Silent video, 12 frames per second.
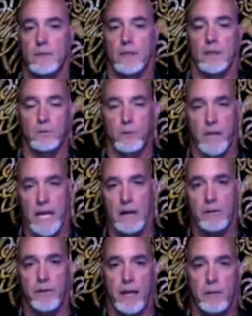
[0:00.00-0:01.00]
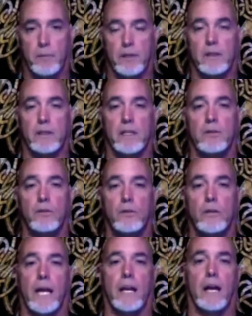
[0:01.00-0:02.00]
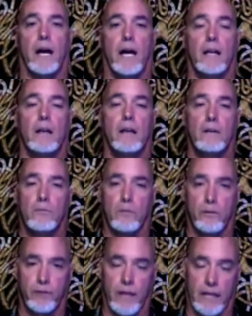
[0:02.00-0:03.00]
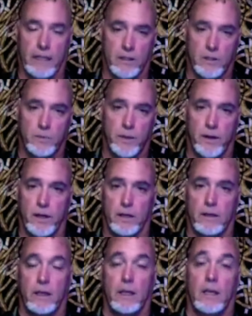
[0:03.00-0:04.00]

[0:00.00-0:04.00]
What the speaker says: Because without that ability, you cannot reflect the spirit.